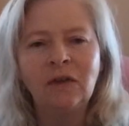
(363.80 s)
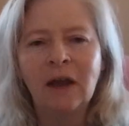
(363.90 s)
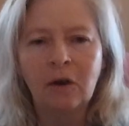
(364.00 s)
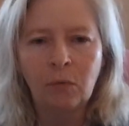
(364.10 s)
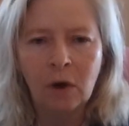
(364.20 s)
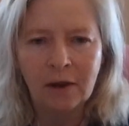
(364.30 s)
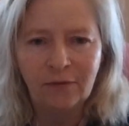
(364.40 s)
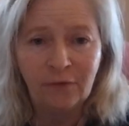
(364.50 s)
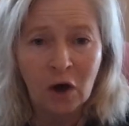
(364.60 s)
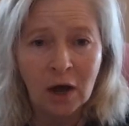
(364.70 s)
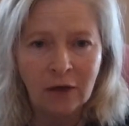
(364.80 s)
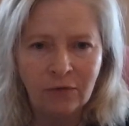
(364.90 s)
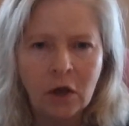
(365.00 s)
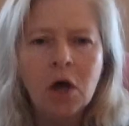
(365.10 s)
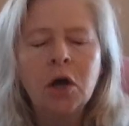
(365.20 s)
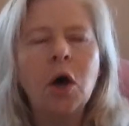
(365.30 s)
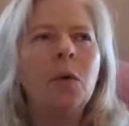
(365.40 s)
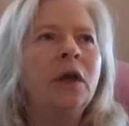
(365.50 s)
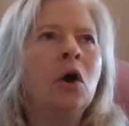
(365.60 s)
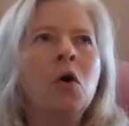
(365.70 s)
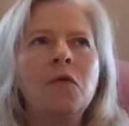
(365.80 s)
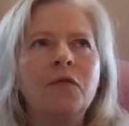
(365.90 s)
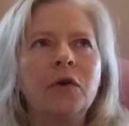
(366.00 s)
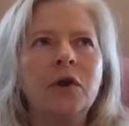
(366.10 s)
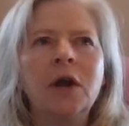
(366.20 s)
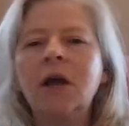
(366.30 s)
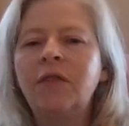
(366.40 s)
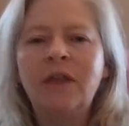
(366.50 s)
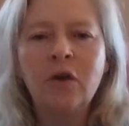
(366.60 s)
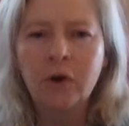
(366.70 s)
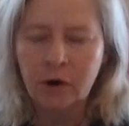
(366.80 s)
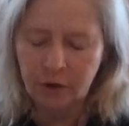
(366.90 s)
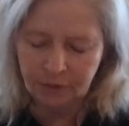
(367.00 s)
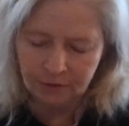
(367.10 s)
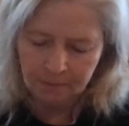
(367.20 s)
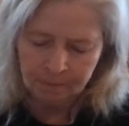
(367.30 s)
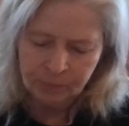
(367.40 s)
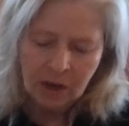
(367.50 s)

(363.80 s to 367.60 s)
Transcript: in Zechariah five going over the earth.